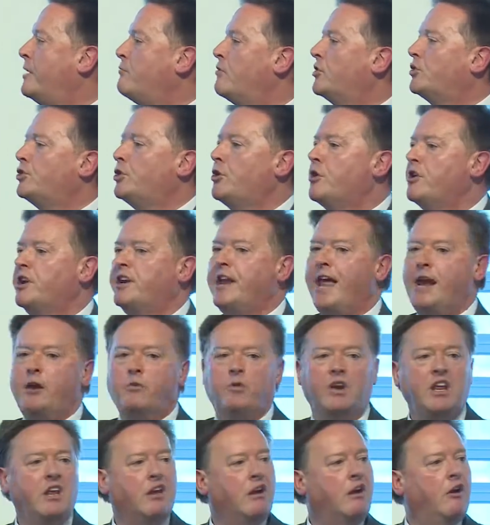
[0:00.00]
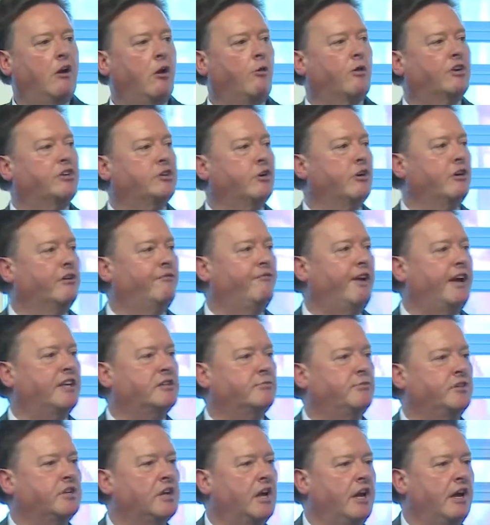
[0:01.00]
return on equity or return on
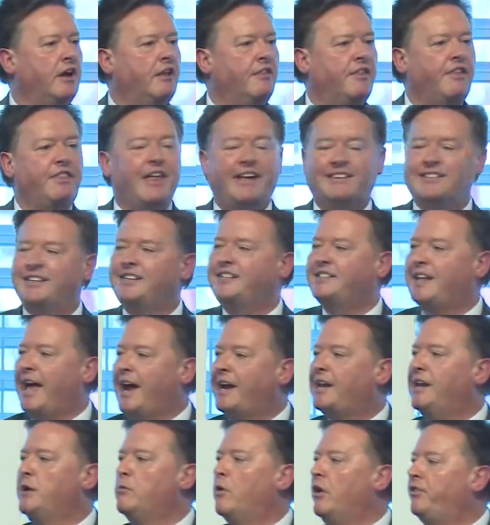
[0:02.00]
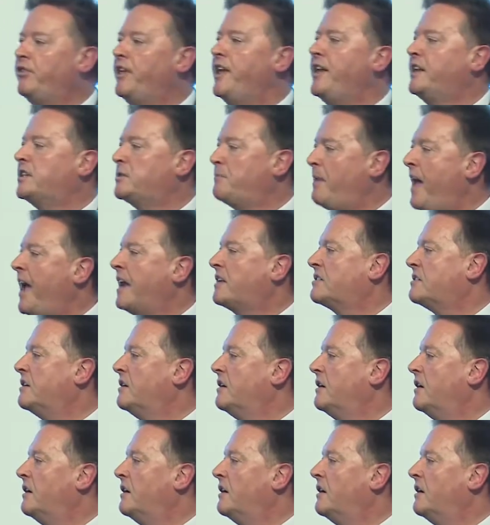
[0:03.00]
investment, then that's exactly what they expect.